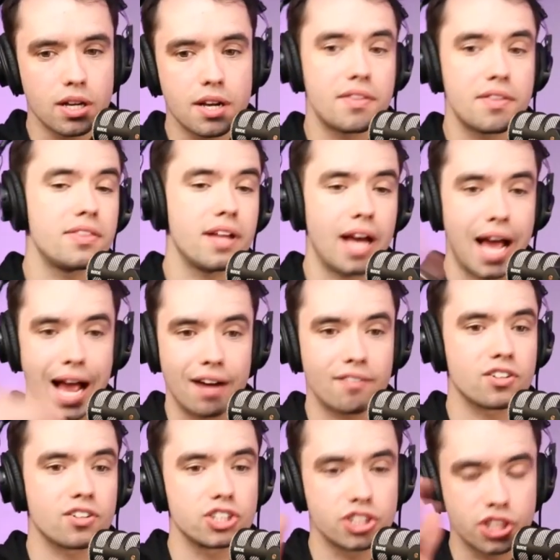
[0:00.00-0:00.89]
than the
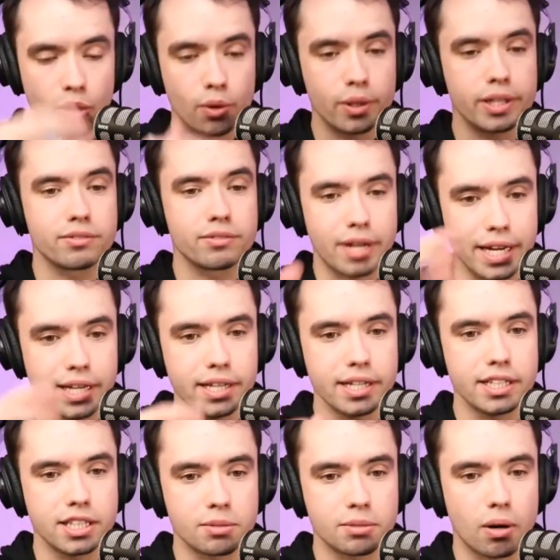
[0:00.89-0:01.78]
average going rate
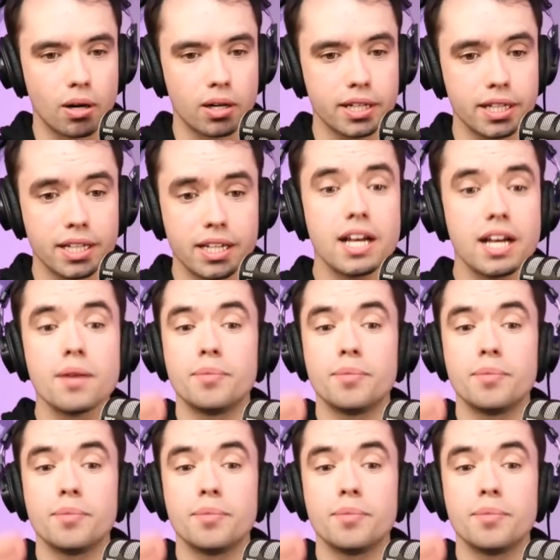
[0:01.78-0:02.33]
in your market.